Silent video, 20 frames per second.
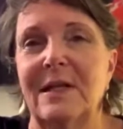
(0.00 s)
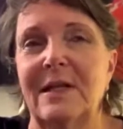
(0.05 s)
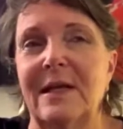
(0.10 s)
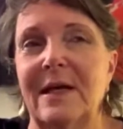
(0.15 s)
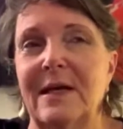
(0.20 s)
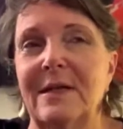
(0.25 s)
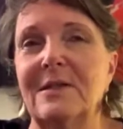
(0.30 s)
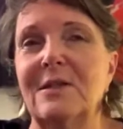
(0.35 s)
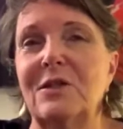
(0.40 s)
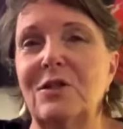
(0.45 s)
the
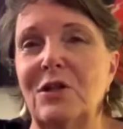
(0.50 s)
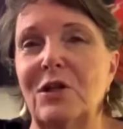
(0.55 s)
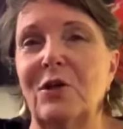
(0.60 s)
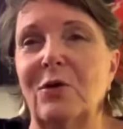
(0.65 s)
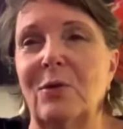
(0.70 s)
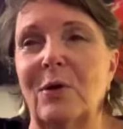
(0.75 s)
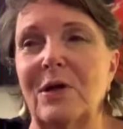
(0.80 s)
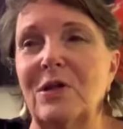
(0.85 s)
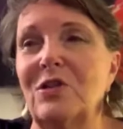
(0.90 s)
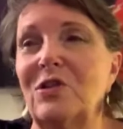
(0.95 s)
answer to
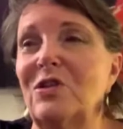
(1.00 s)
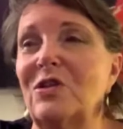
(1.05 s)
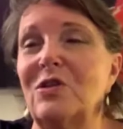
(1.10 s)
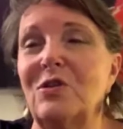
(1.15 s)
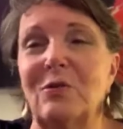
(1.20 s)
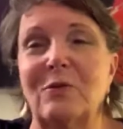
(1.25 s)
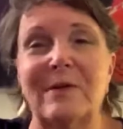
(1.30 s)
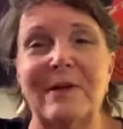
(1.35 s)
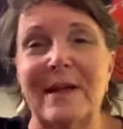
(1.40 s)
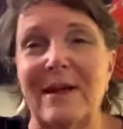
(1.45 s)
your question
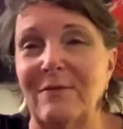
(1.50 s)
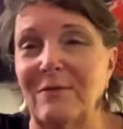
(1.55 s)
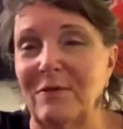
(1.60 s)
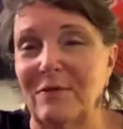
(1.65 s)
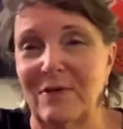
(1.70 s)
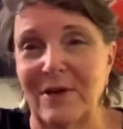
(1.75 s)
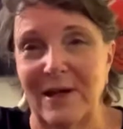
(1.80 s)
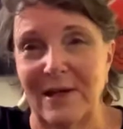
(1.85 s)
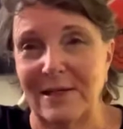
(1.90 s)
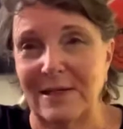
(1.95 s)
is you'll never
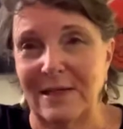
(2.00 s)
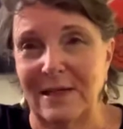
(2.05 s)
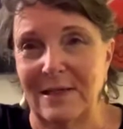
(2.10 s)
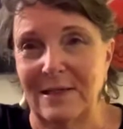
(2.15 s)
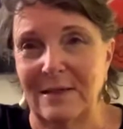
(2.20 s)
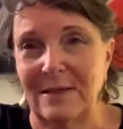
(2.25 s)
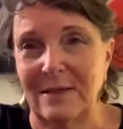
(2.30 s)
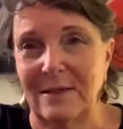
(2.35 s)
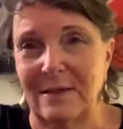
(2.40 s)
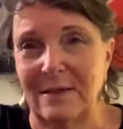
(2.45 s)
find it.